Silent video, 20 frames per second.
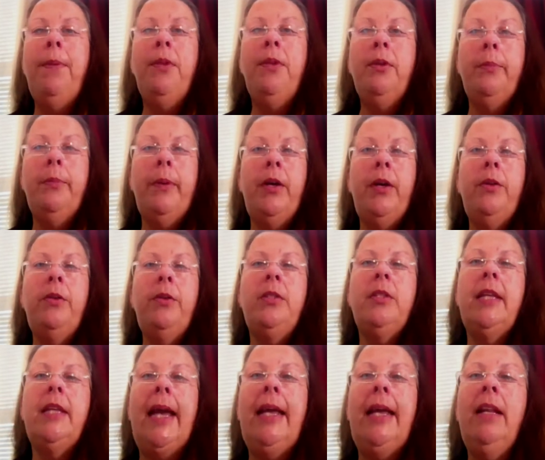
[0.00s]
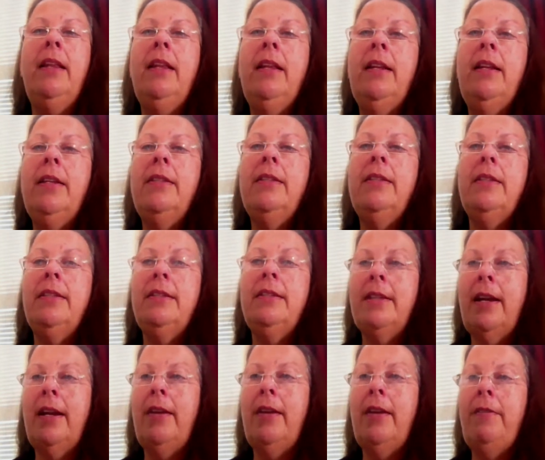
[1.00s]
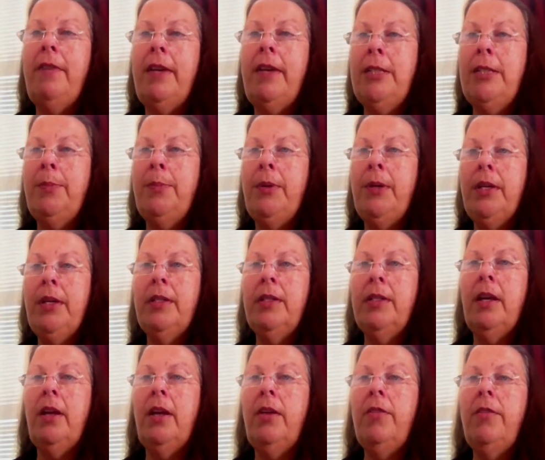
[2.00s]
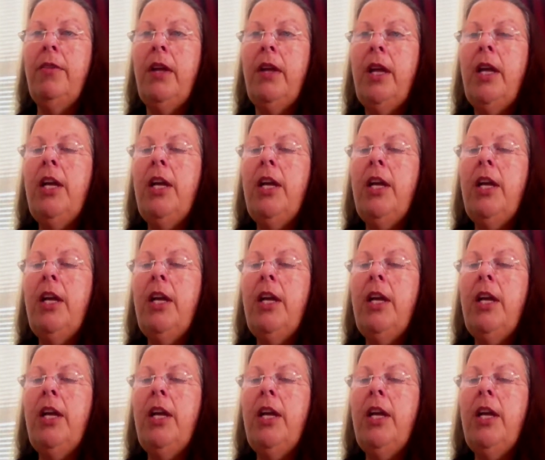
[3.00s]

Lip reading: posts, the analytics inside of Facebook itself